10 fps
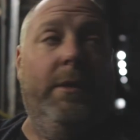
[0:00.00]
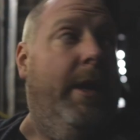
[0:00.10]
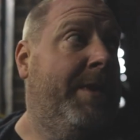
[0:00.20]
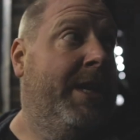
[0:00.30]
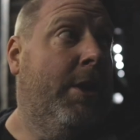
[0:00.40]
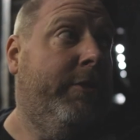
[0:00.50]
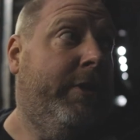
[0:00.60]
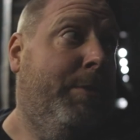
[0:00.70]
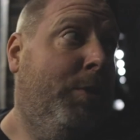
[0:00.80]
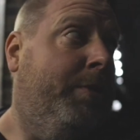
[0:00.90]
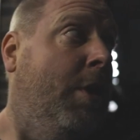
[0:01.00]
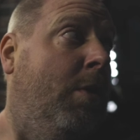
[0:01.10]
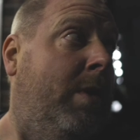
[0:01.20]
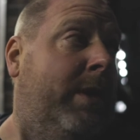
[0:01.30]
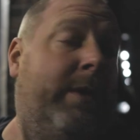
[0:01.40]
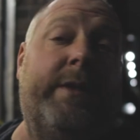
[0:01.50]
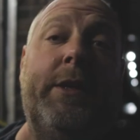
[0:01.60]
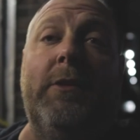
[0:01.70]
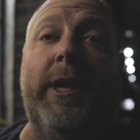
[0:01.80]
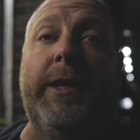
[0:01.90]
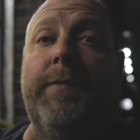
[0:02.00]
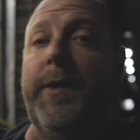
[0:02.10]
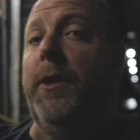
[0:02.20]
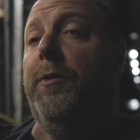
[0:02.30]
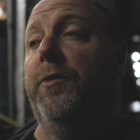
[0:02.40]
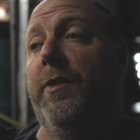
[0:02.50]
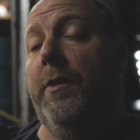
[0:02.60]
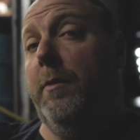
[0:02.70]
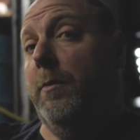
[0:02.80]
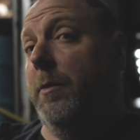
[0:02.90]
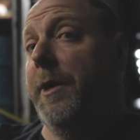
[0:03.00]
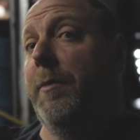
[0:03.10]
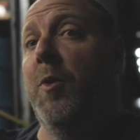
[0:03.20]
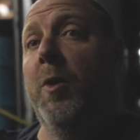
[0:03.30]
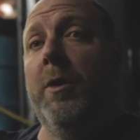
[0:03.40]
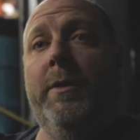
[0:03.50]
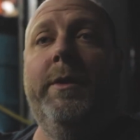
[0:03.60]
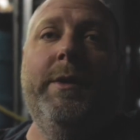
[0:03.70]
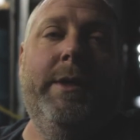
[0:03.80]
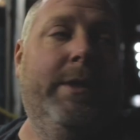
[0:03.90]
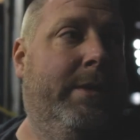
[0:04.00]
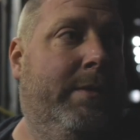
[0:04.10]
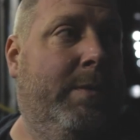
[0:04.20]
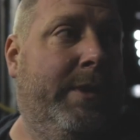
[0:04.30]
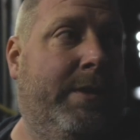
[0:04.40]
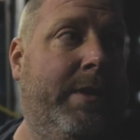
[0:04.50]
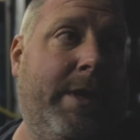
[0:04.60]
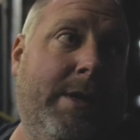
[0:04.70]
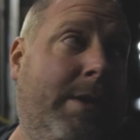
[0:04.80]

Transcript: Let me and Andre both know that you like the videos. We'll make more with uh,